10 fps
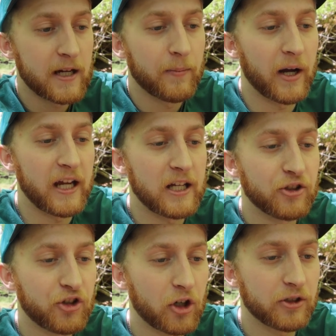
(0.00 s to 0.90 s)
but he
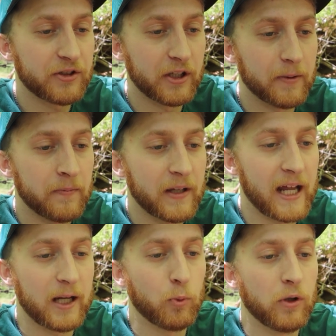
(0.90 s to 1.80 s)
assures them
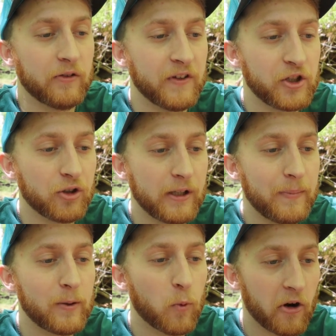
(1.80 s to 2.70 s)
that it will eventually
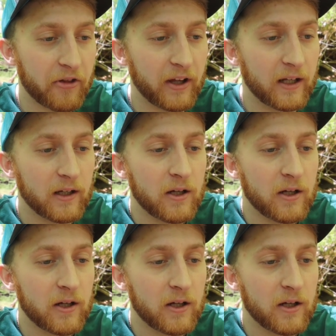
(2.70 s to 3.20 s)
be worth it